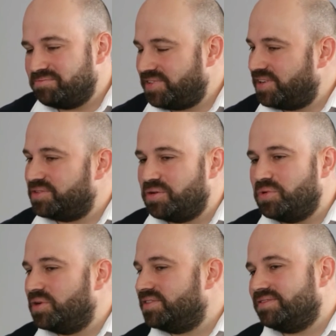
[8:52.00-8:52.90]
Francois,
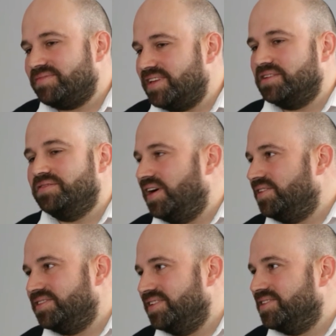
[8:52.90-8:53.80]
what
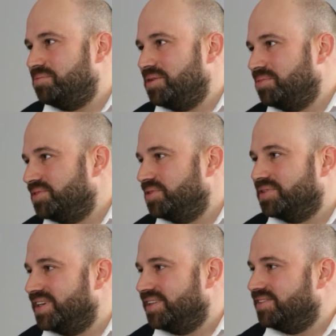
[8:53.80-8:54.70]
disadvantages are people
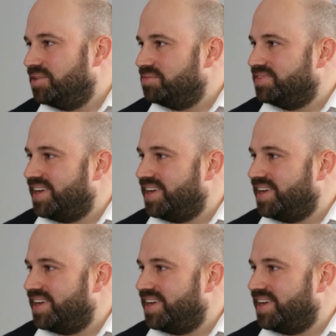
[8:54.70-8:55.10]
talking in terms of